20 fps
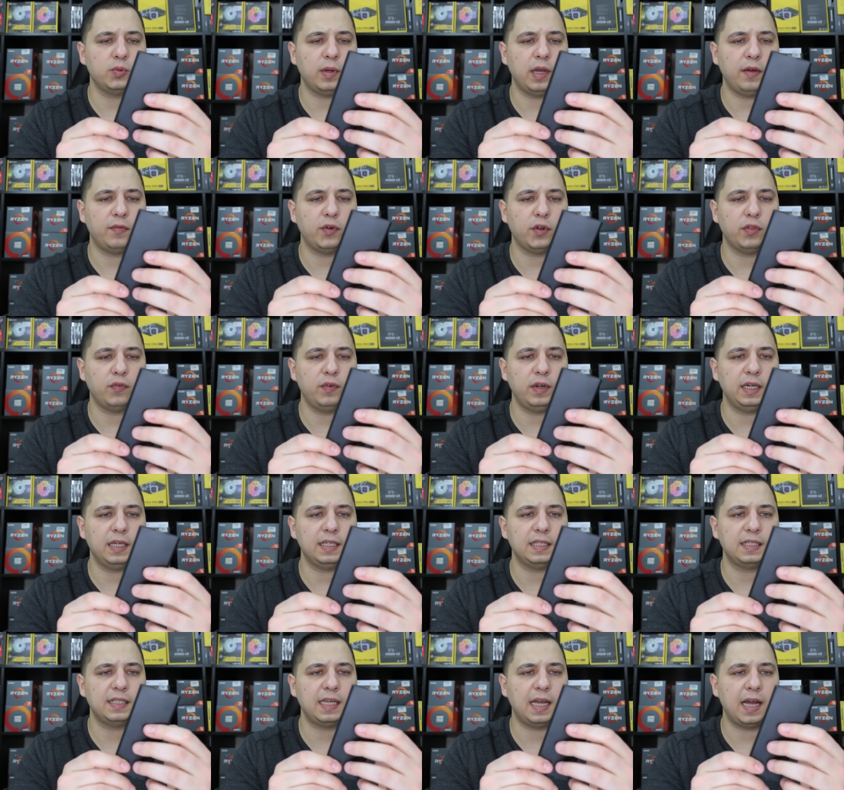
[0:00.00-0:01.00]
we have your
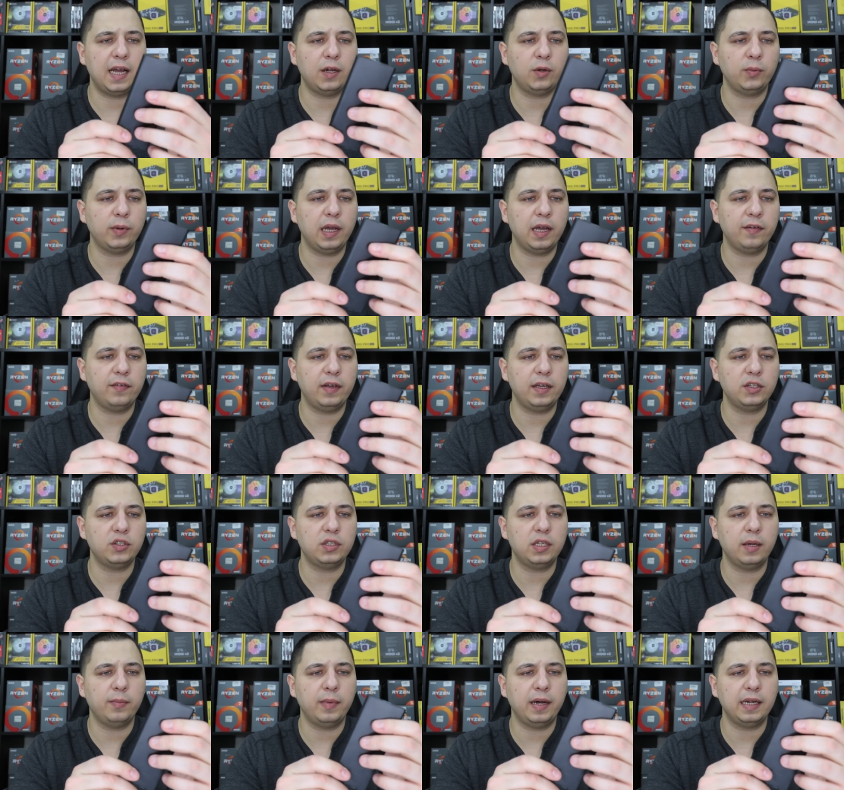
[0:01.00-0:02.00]
3D sound, we have
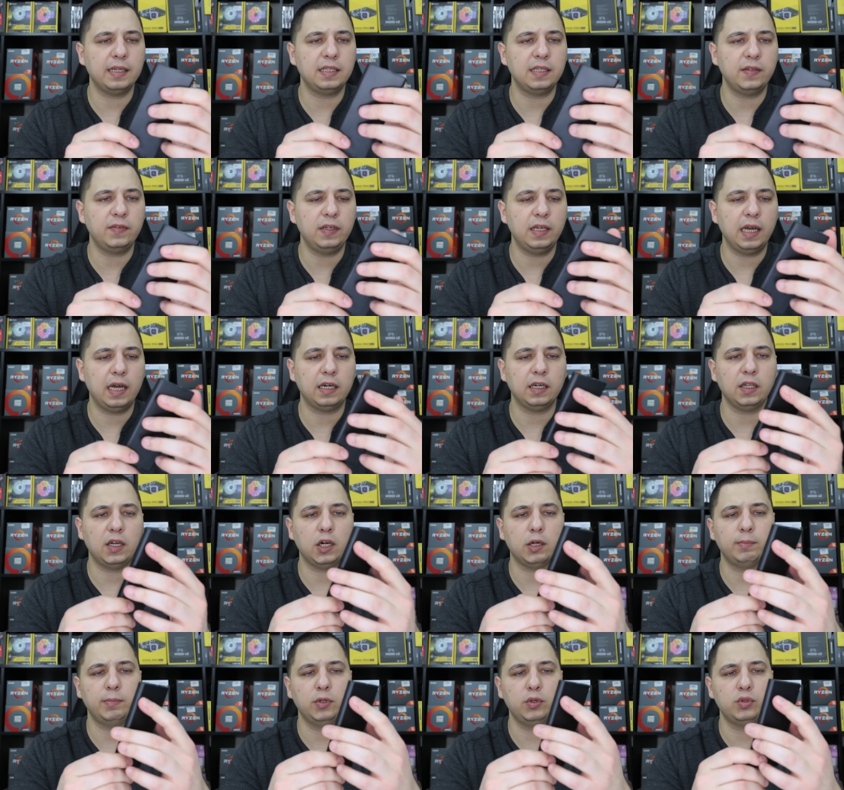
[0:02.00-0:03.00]
HDMI, TV,
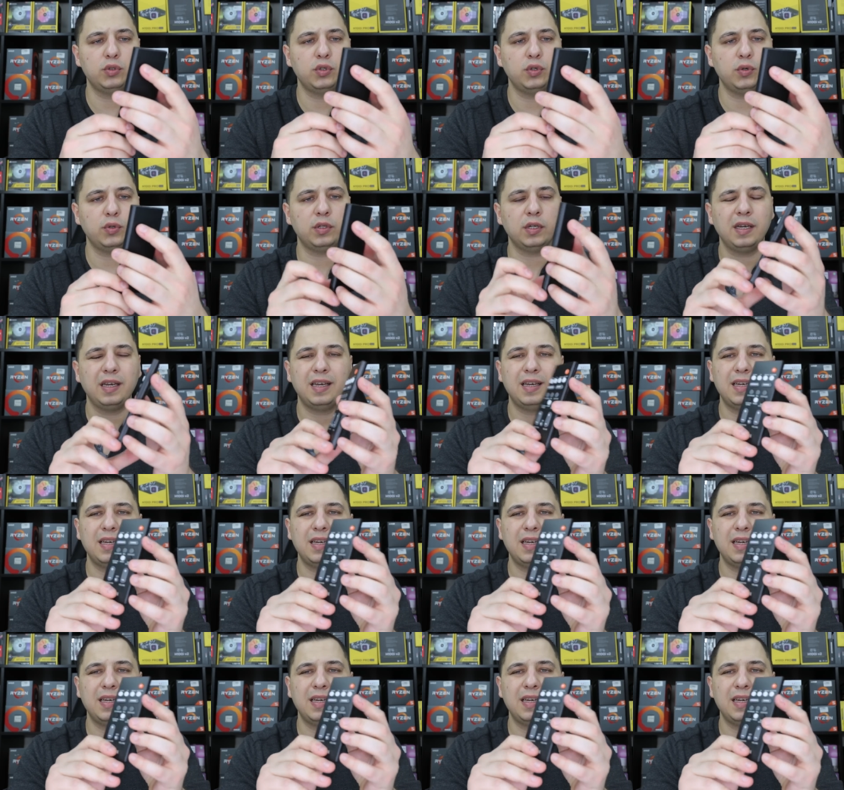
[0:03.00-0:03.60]
analog, Bluetooth,